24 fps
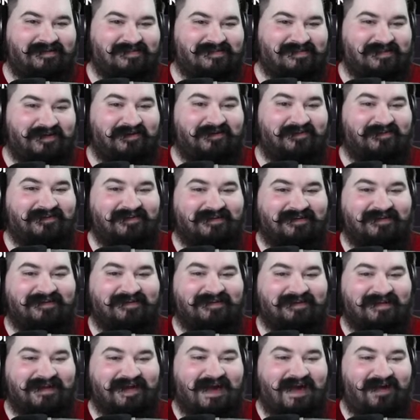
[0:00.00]
so
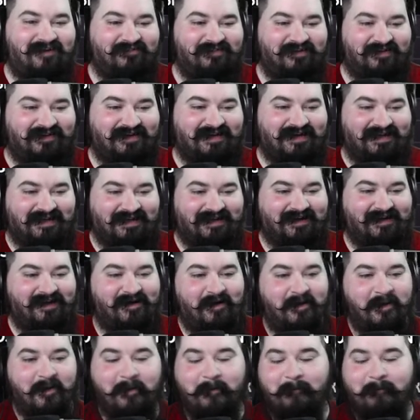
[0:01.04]
I have no idea.